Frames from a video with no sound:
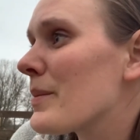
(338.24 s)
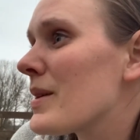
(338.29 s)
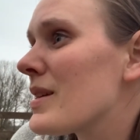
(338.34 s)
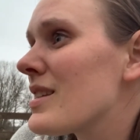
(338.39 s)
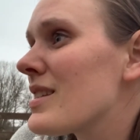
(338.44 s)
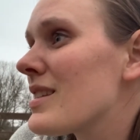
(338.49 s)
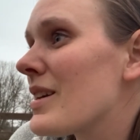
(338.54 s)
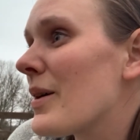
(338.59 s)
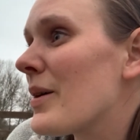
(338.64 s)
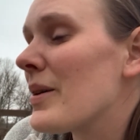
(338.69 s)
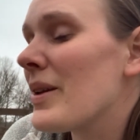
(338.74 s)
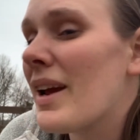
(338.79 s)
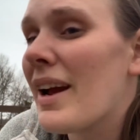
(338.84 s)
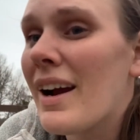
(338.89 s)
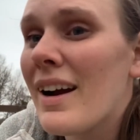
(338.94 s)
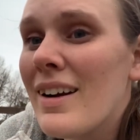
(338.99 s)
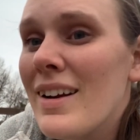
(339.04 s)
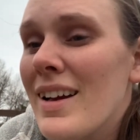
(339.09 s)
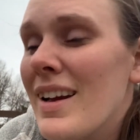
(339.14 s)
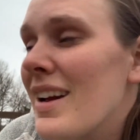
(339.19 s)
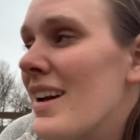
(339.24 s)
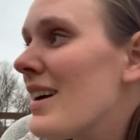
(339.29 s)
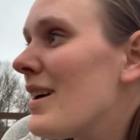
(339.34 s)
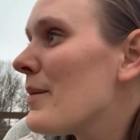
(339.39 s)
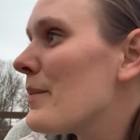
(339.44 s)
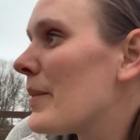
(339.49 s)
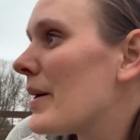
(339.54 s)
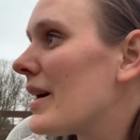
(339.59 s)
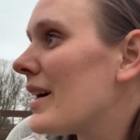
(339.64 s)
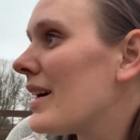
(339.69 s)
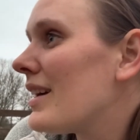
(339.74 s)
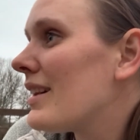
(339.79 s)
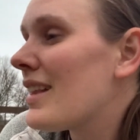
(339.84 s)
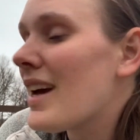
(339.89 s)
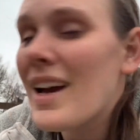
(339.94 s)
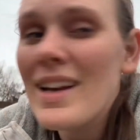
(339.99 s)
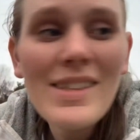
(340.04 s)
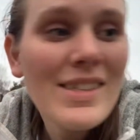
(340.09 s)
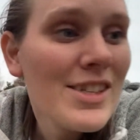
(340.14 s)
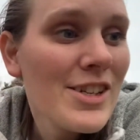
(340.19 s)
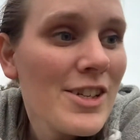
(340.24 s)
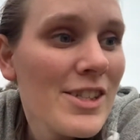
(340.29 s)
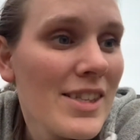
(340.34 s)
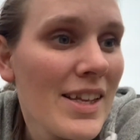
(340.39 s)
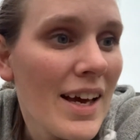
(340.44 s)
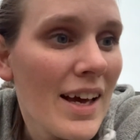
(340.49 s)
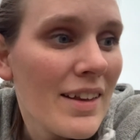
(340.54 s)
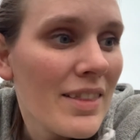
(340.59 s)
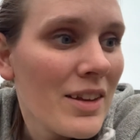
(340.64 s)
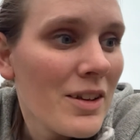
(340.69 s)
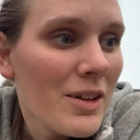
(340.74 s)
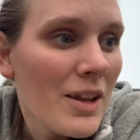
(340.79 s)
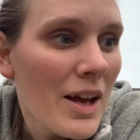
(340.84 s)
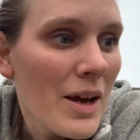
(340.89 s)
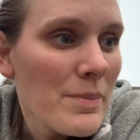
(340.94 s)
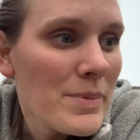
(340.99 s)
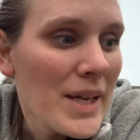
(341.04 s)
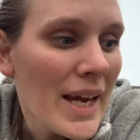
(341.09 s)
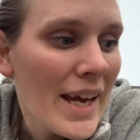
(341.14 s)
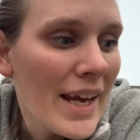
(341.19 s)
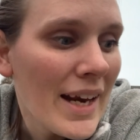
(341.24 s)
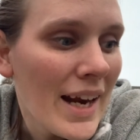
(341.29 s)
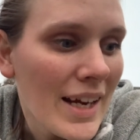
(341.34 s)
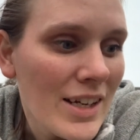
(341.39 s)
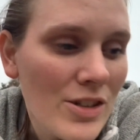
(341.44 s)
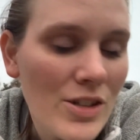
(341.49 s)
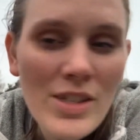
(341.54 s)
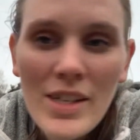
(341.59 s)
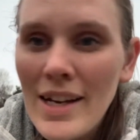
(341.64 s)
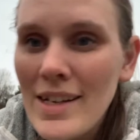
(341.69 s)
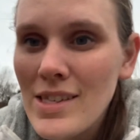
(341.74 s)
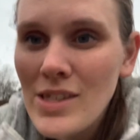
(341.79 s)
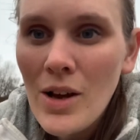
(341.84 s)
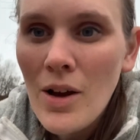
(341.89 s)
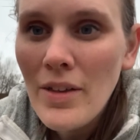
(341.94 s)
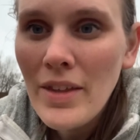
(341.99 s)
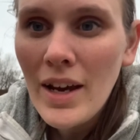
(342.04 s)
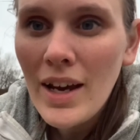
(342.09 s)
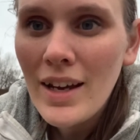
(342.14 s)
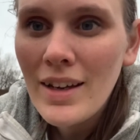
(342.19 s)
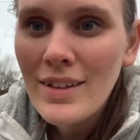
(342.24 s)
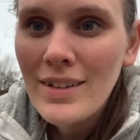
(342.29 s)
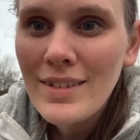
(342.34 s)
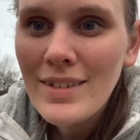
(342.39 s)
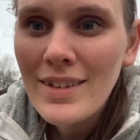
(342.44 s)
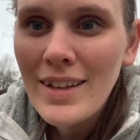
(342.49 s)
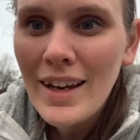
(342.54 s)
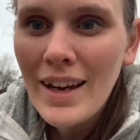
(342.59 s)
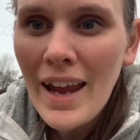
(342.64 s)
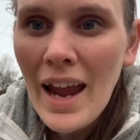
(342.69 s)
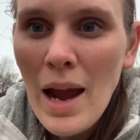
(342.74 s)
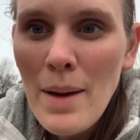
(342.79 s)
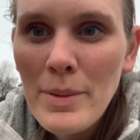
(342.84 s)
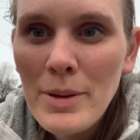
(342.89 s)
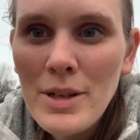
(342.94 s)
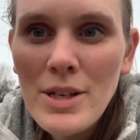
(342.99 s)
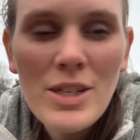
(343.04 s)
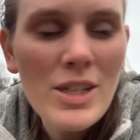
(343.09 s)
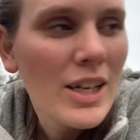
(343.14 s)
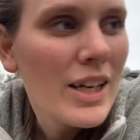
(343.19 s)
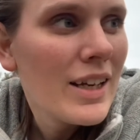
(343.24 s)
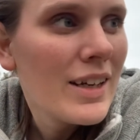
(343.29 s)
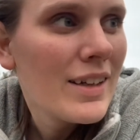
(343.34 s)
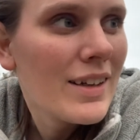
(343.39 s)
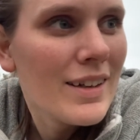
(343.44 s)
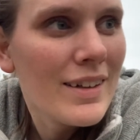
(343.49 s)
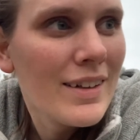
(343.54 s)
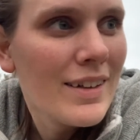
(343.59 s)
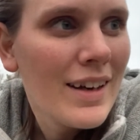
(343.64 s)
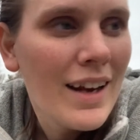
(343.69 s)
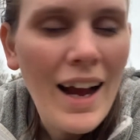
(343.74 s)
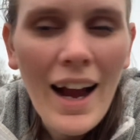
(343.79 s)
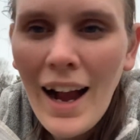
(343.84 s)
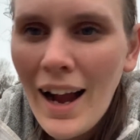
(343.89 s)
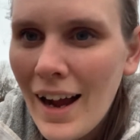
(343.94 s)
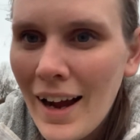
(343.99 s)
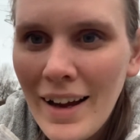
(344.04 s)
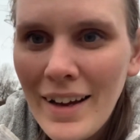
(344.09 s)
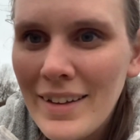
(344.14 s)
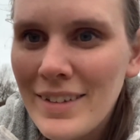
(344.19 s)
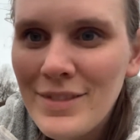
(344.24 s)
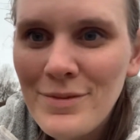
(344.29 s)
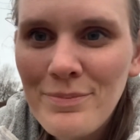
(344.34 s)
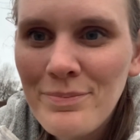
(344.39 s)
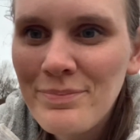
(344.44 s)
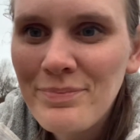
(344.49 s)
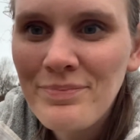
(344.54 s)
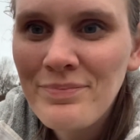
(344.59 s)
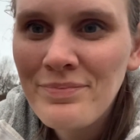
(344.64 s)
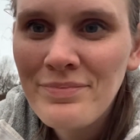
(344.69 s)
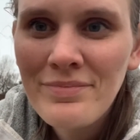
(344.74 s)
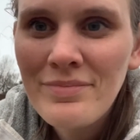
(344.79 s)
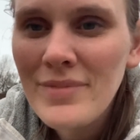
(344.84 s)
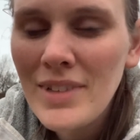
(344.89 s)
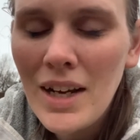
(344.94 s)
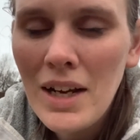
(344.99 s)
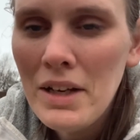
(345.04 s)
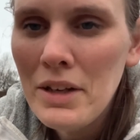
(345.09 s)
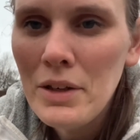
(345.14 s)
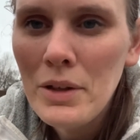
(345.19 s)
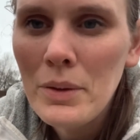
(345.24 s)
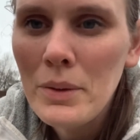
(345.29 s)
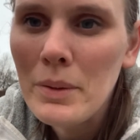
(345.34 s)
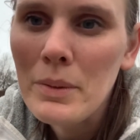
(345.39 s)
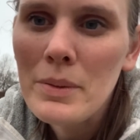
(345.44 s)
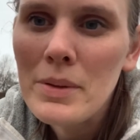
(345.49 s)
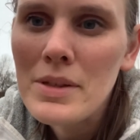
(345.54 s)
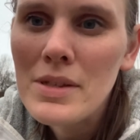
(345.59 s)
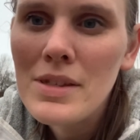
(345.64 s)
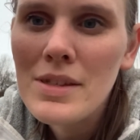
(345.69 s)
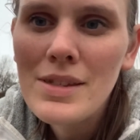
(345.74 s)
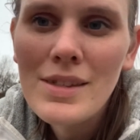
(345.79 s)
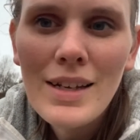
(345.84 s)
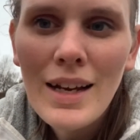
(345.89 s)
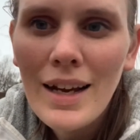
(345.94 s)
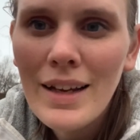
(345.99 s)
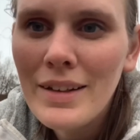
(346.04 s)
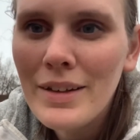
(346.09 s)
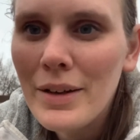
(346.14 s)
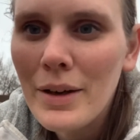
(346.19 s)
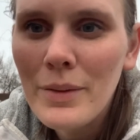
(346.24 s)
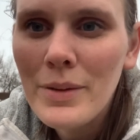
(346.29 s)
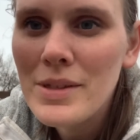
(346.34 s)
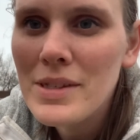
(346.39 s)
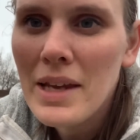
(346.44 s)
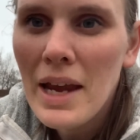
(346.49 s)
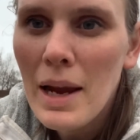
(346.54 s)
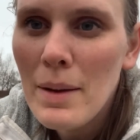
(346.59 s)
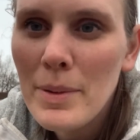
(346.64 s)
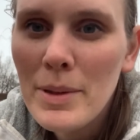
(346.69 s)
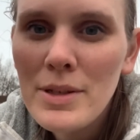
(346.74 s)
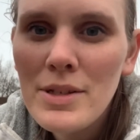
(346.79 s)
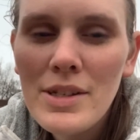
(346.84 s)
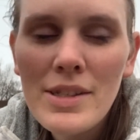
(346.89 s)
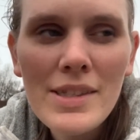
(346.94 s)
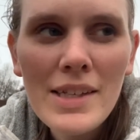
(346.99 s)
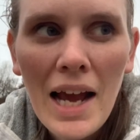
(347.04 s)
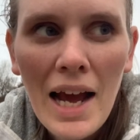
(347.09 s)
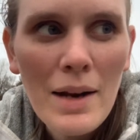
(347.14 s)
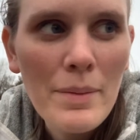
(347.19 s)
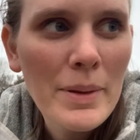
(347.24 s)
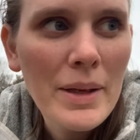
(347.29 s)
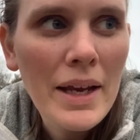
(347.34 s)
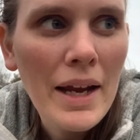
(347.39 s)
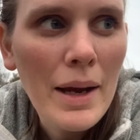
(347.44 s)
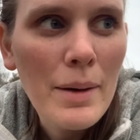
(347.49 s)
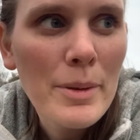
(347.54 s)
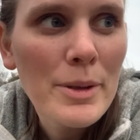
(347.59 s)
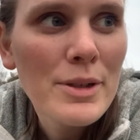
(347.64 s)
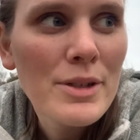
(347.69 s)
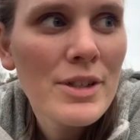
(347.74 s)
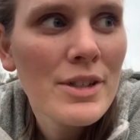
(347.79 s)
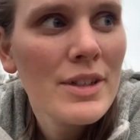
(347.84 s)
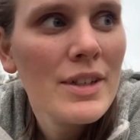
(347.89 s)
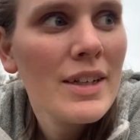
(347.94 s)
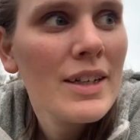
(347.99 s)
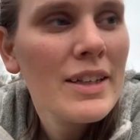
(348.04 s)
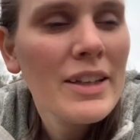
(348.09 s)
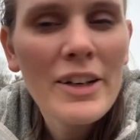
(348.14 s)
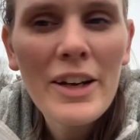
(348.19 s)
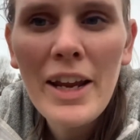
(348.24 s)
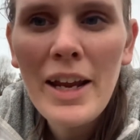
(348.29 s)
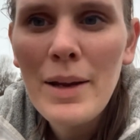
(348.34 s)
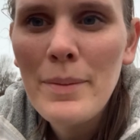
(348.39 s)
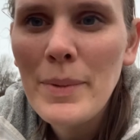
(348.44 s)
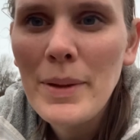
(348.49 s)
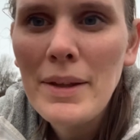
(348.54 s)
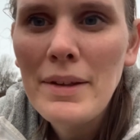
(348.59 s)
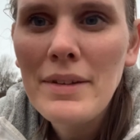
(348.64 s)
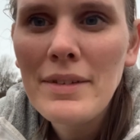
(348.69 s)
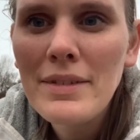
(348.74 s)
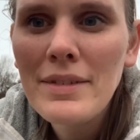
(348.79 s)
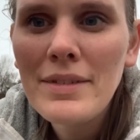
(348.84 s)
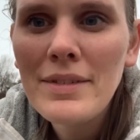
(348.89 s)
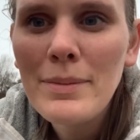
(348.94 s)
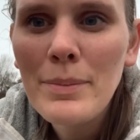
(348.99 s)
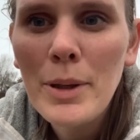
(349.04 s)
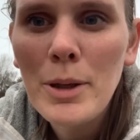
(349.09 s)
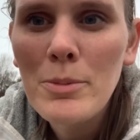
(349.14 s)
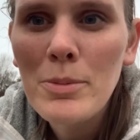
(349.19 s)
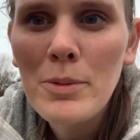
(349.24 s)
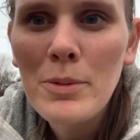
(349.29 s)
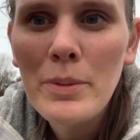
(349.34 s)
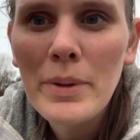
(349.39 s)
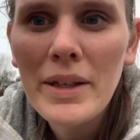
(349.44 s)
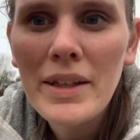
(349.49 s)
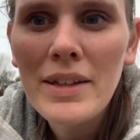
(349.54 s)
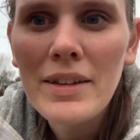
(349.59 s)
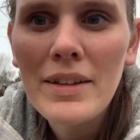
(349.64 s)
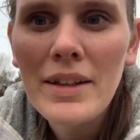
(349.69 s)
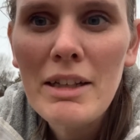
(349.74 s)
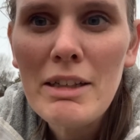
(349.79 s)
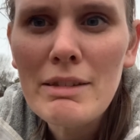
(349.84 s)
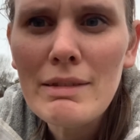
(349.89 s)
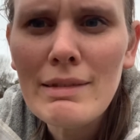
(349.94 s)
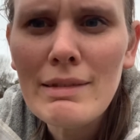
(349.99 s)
So yeah, but that's just that little update. I saw that cabbage, and I know it's cabbage. It's got to be cabbage. There can't be purple weed in there.